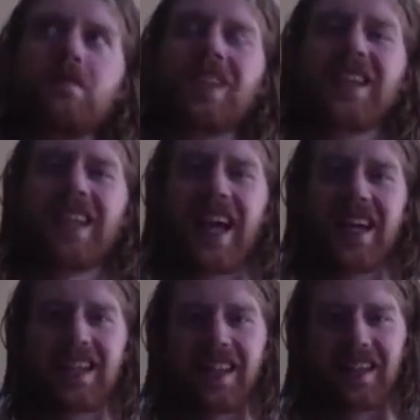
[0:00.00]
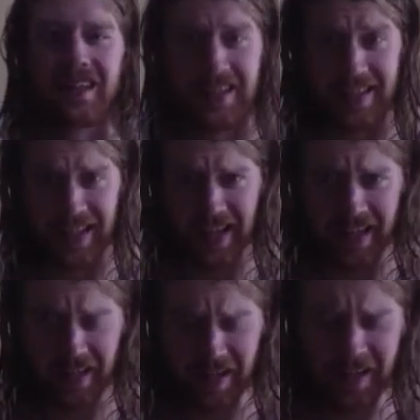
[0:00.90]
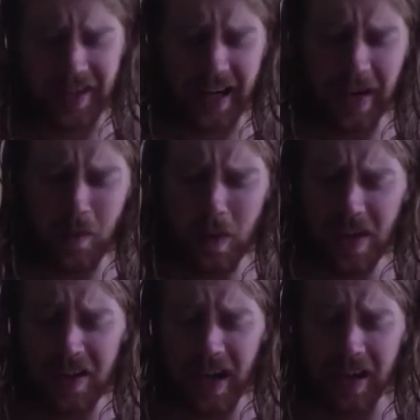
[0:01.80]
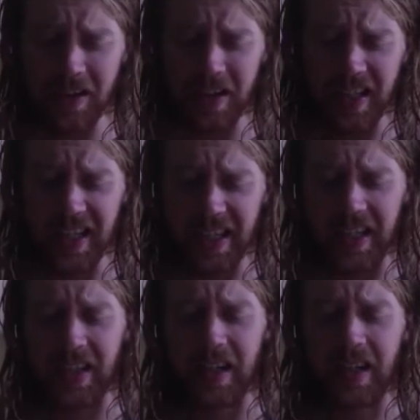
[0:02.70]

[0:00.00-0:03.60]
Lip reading: they had like this dialogue that I wish I could hear.